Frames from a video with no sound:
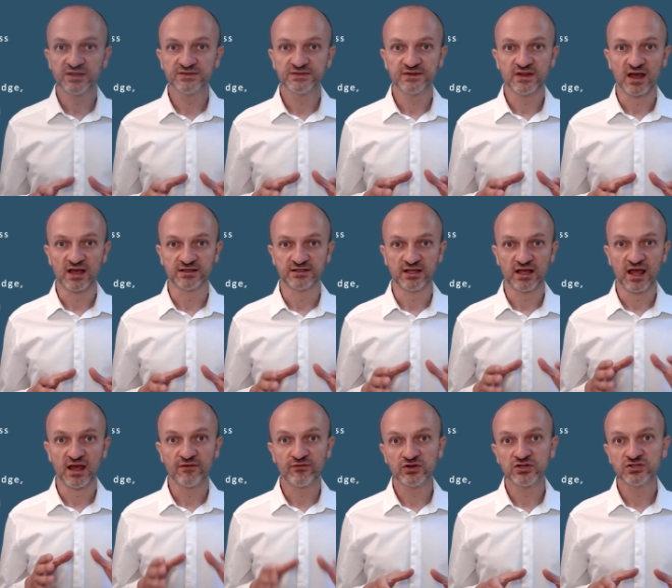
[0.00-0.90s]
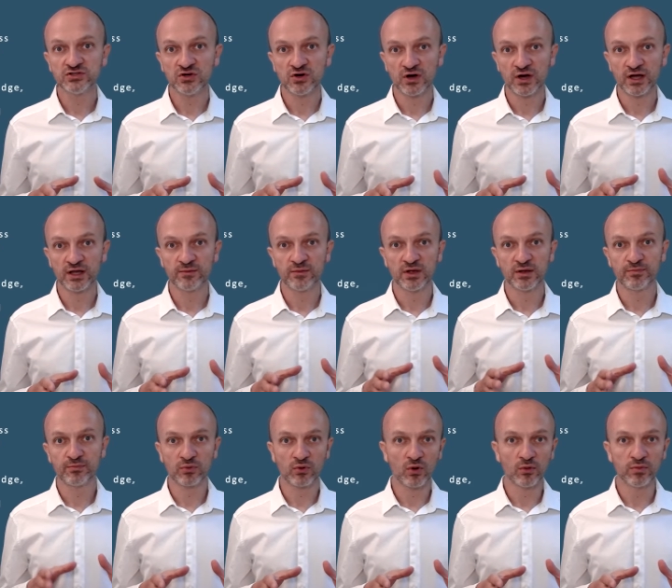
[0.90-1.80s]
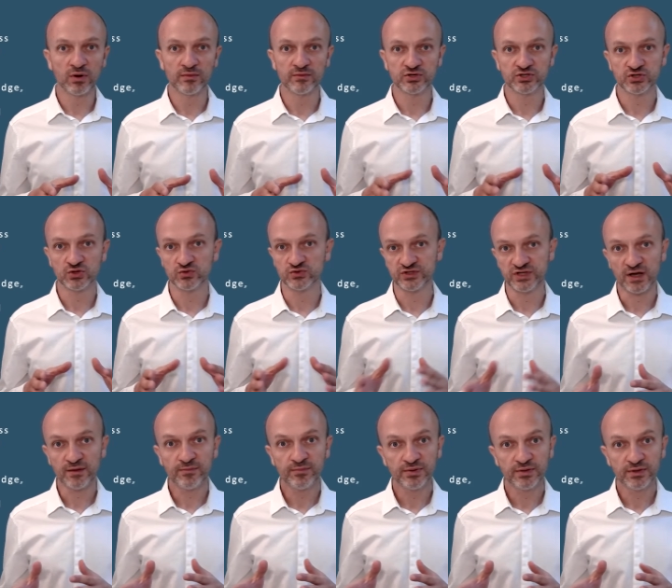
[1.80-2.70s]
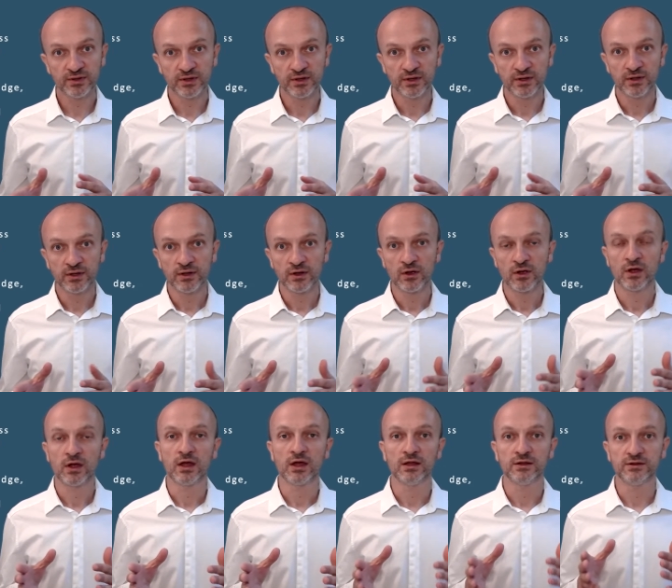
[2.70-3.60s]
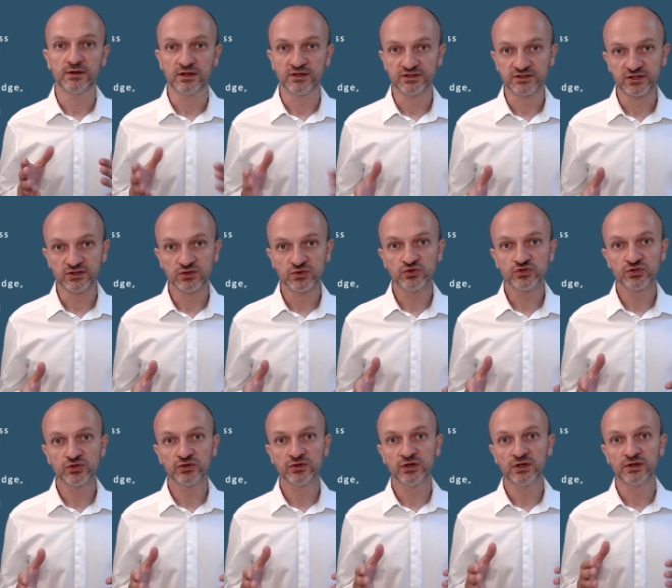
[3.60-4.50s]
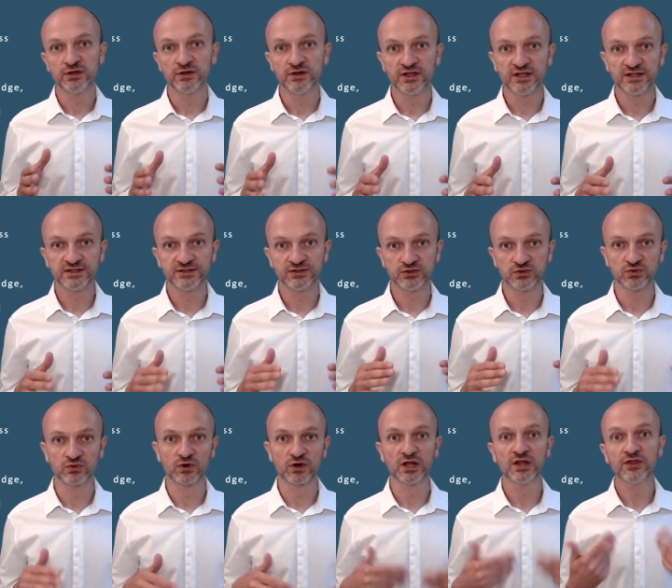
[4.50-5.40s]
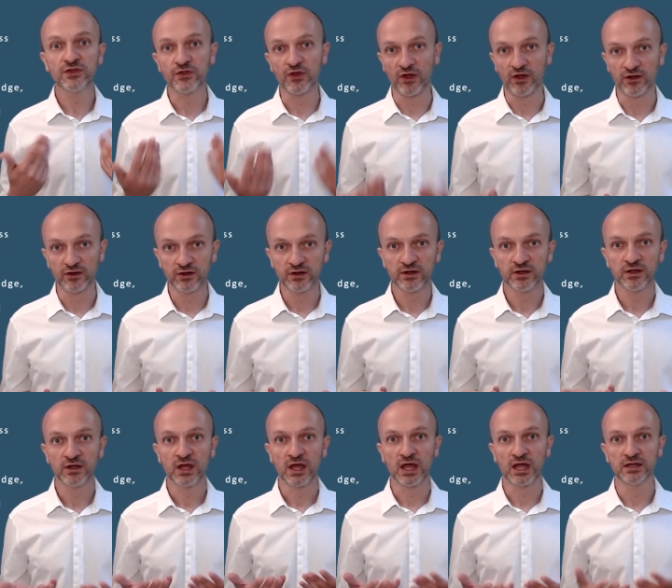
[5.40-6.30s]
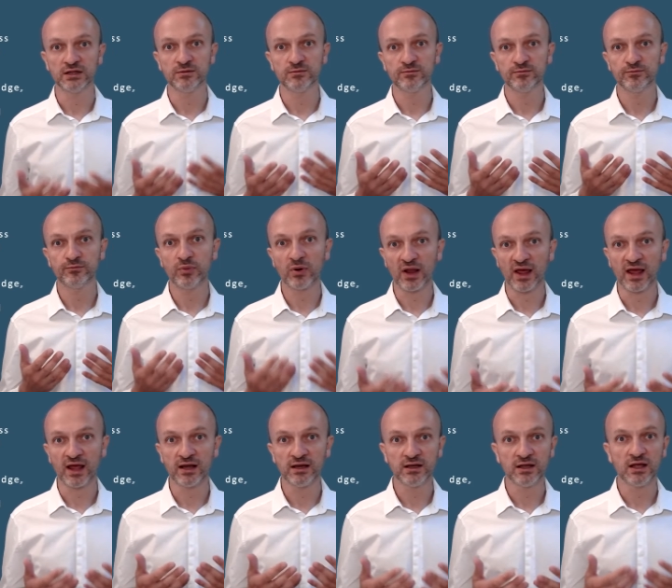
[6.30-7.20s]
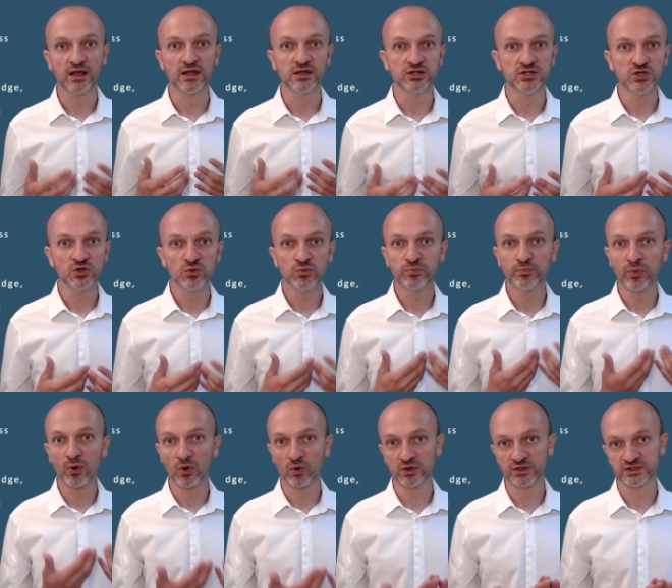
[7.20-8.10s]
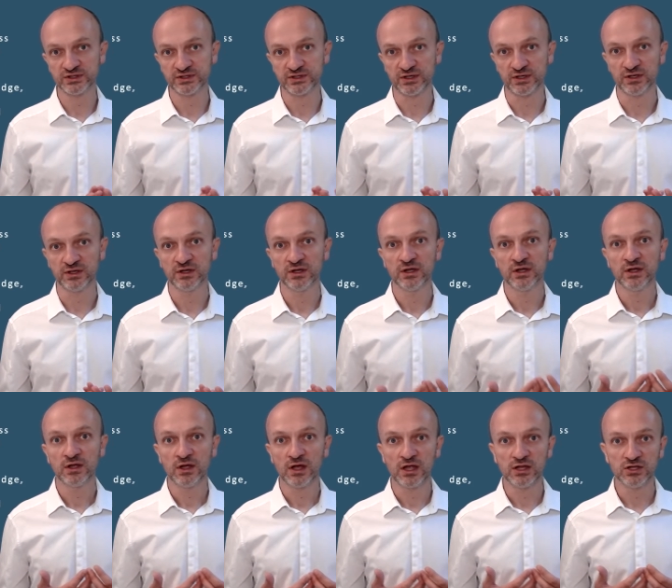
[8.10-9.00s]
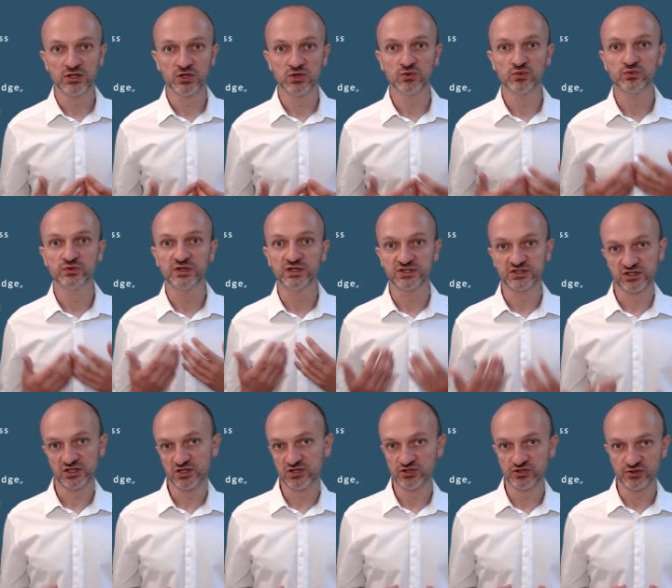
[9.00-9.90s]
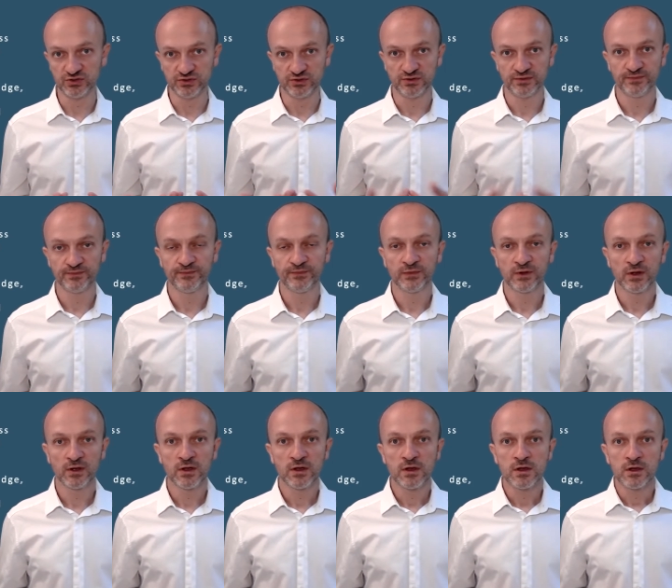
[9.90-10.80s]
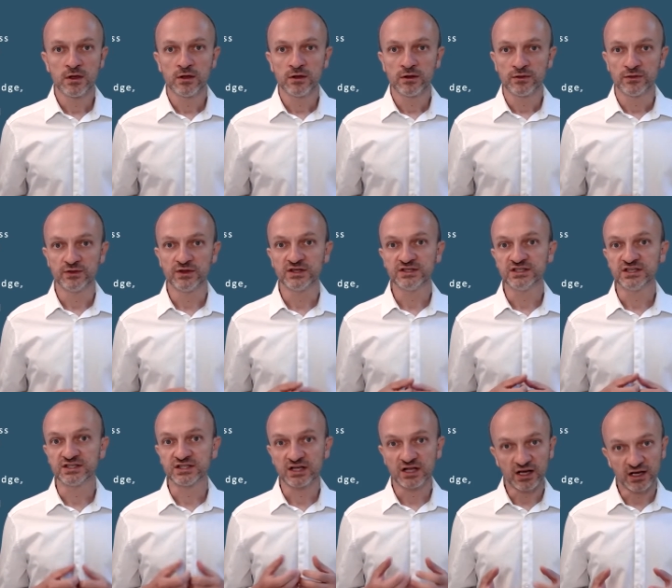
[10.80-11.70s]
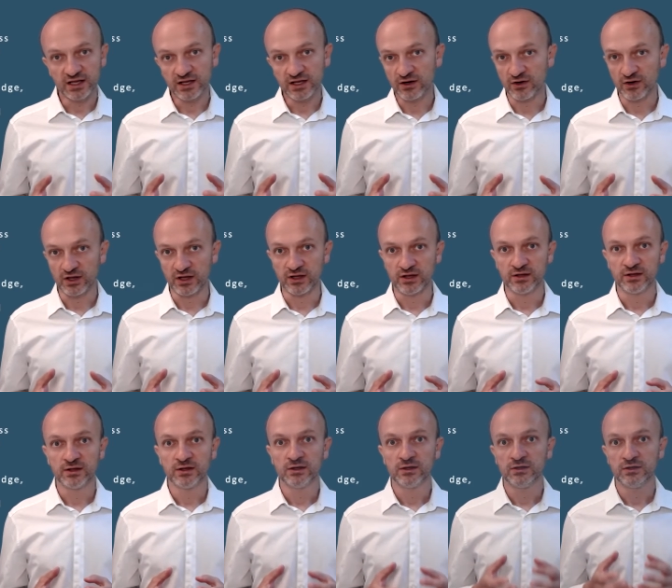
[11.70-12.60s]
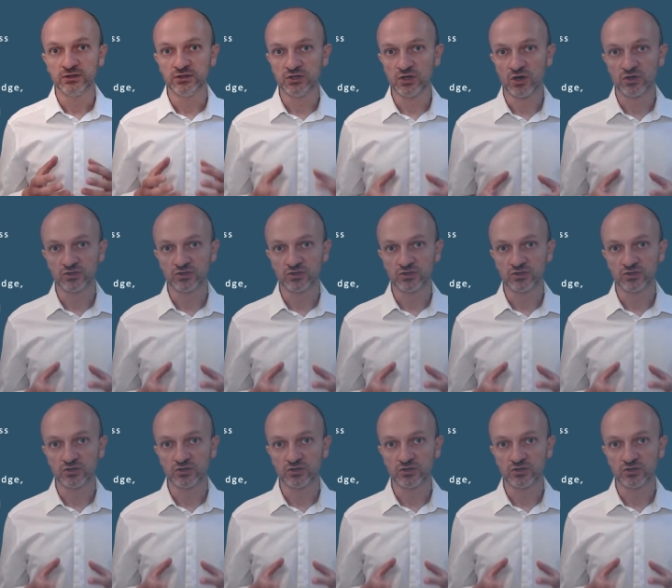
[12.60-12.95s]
that every time a problem shows up, the institution needs to rethink and plan a new policy, a new decision. This is clearly not